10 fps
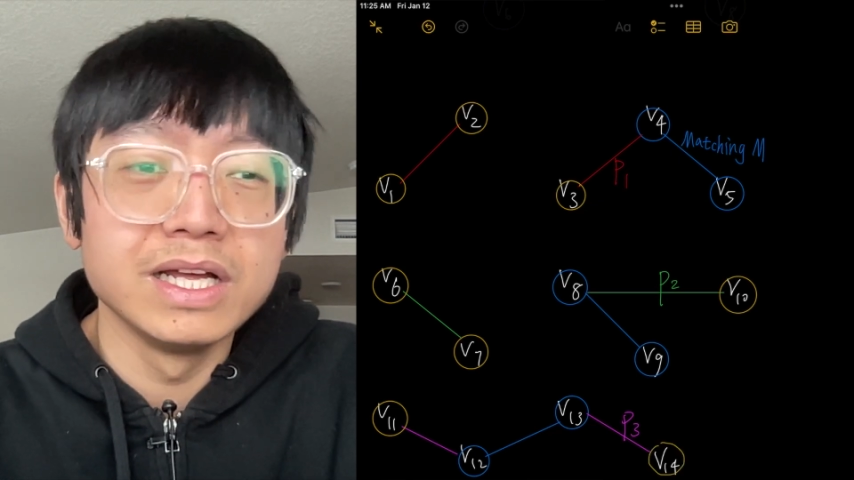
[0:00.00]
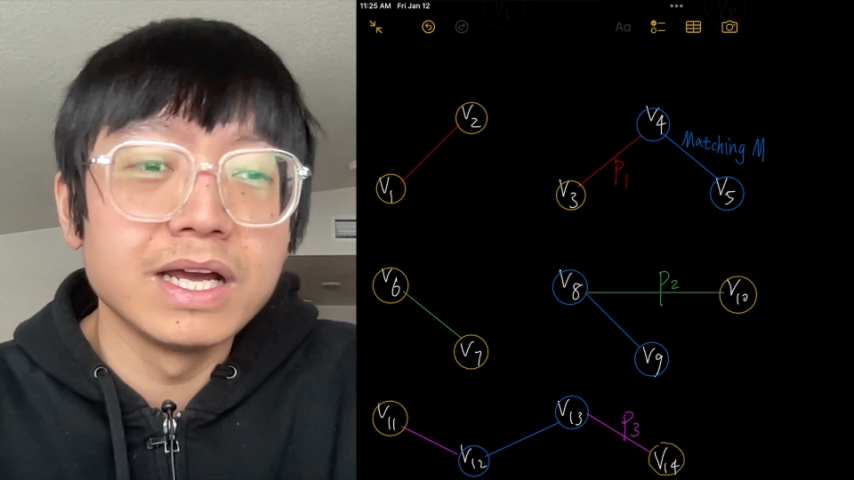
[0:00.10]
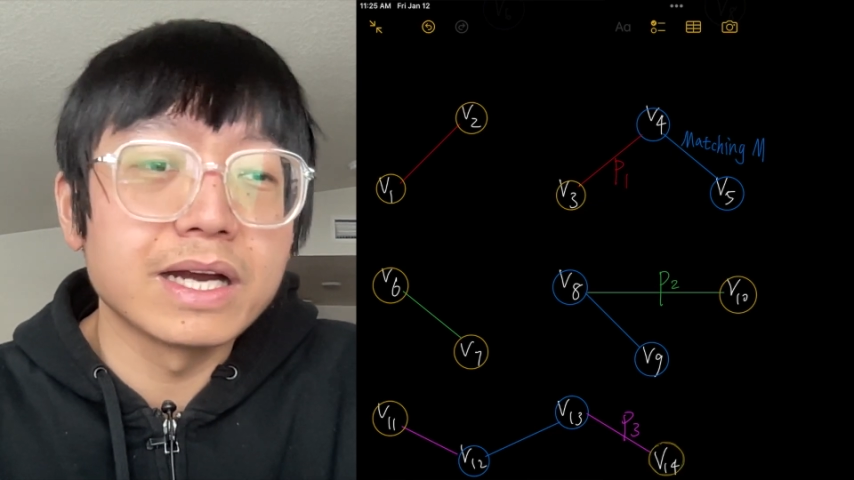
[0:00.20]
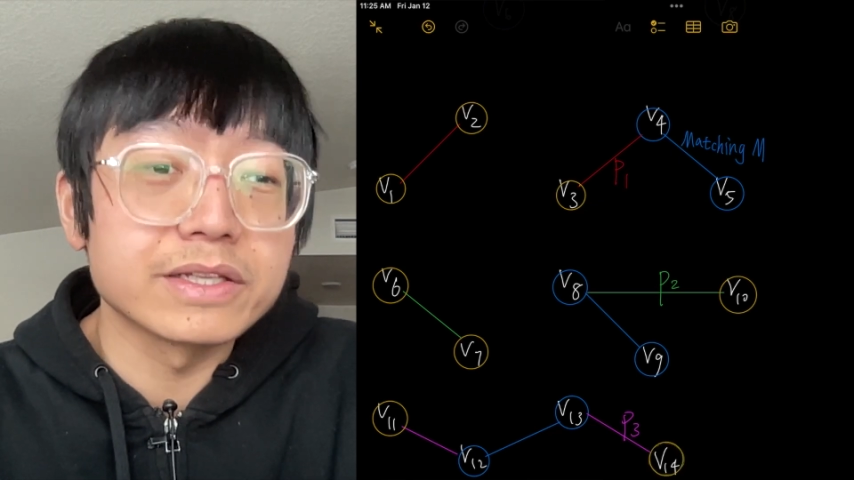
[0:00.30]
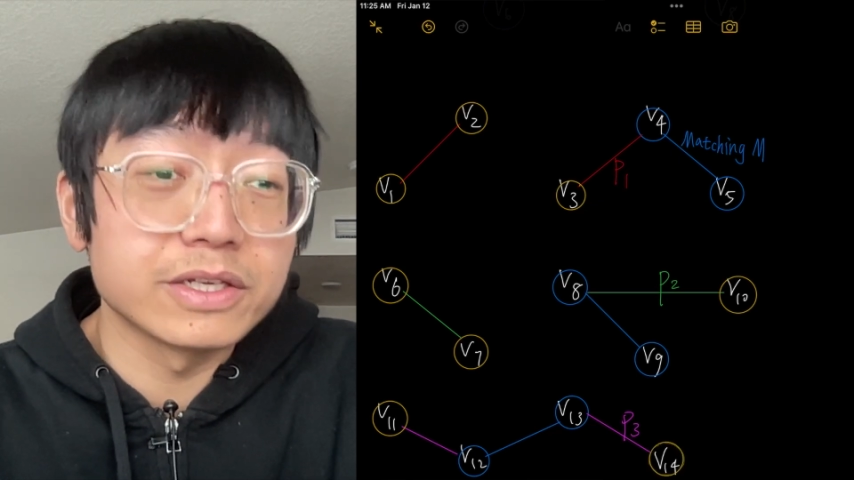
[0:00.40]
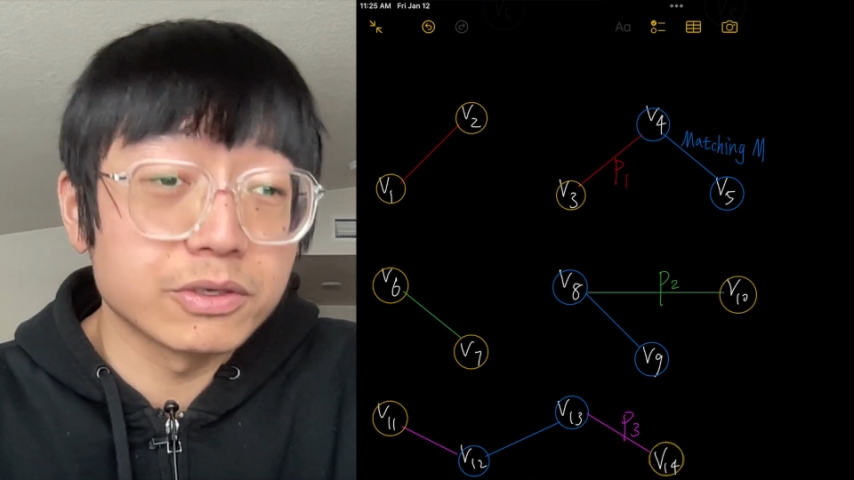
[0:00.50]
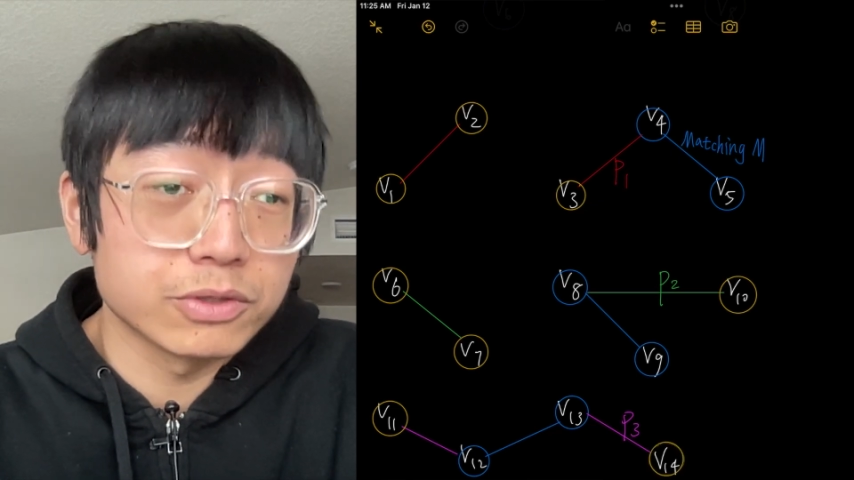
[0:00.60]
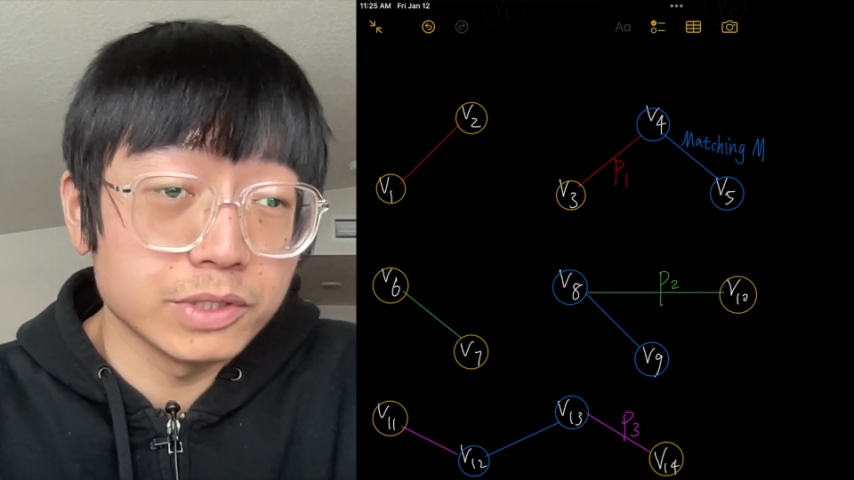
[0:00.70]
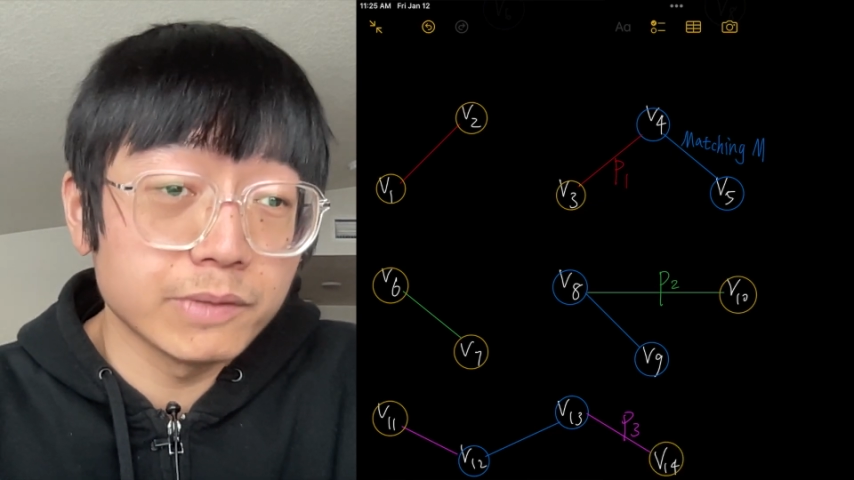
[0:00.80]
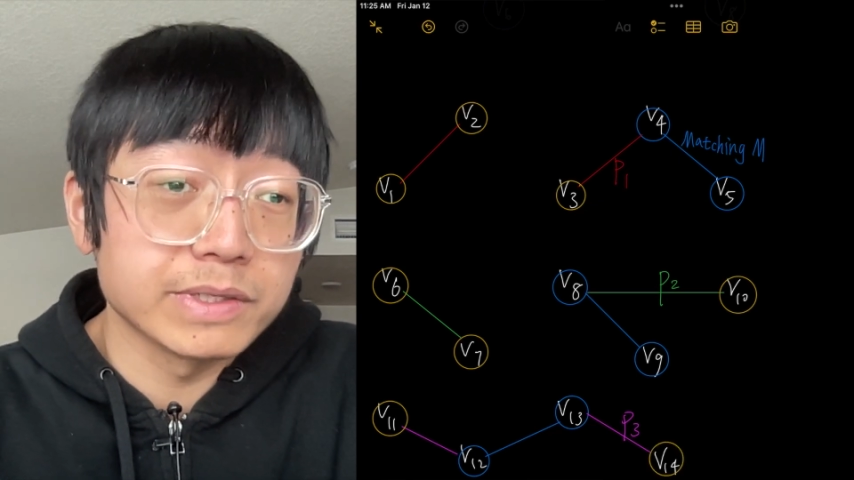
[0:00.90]
until
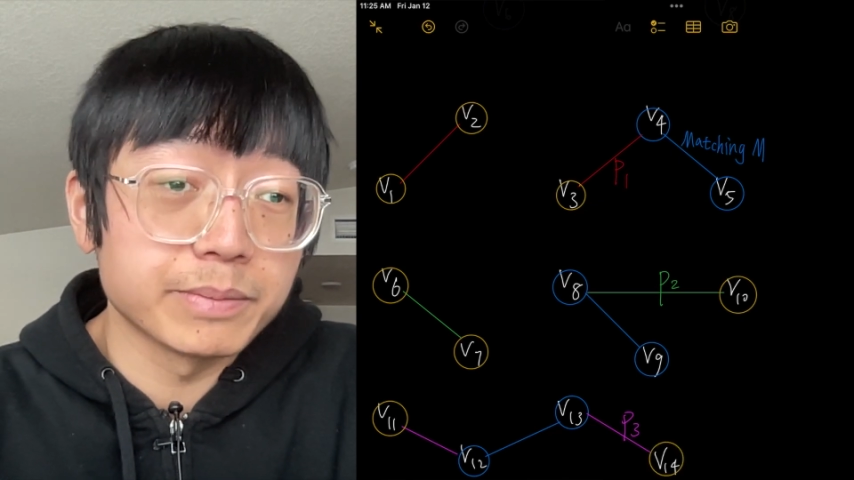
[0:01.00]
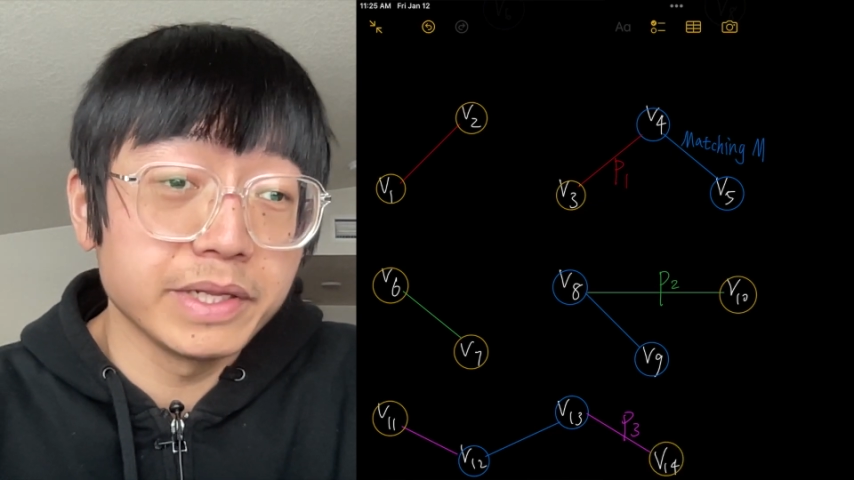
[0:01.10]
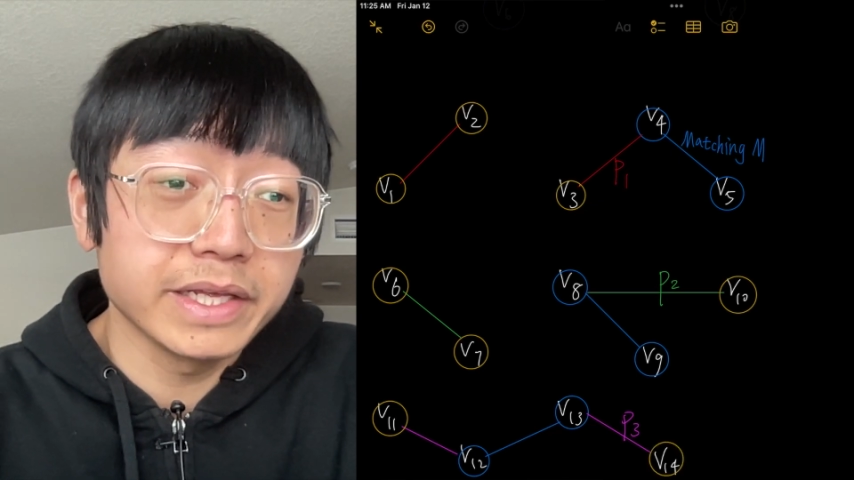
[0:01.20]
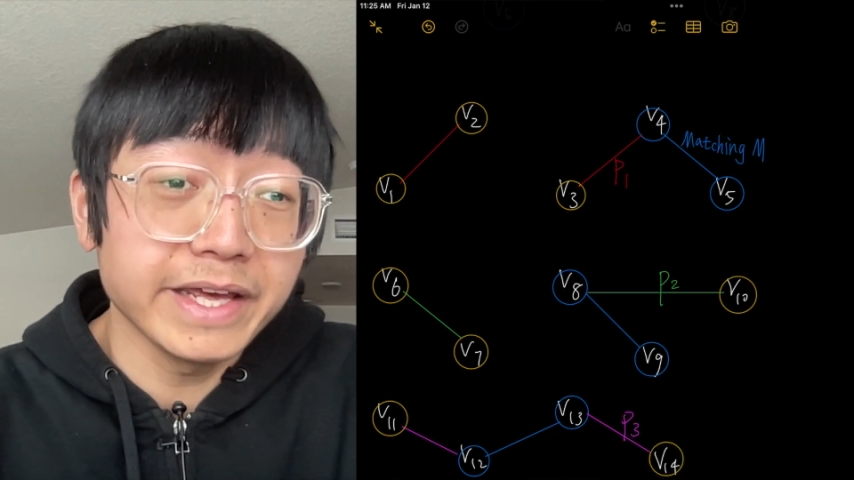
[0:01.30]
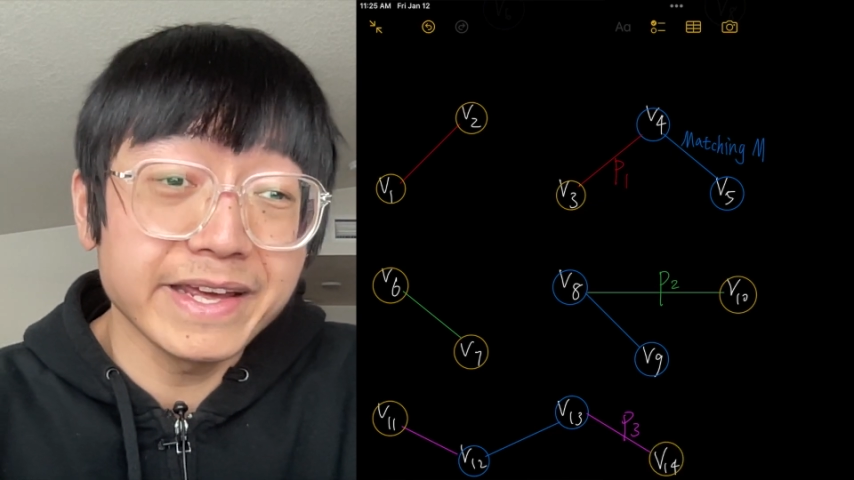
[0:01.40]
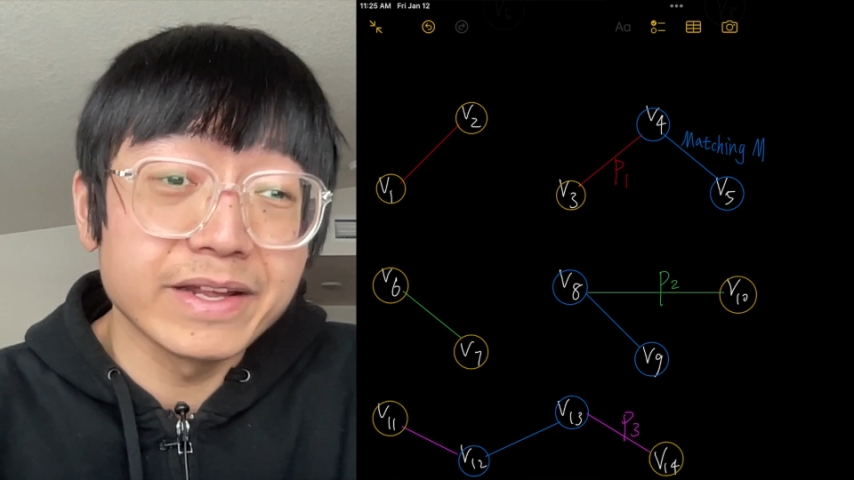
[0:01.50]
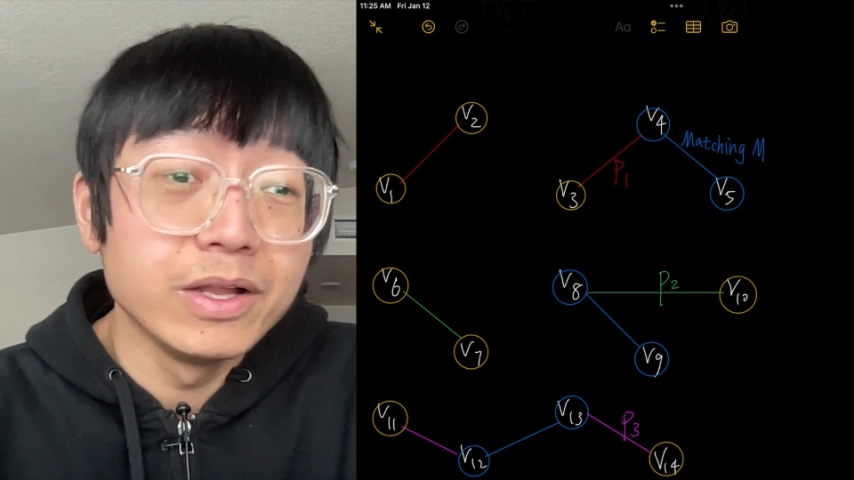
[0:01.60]
union with PK,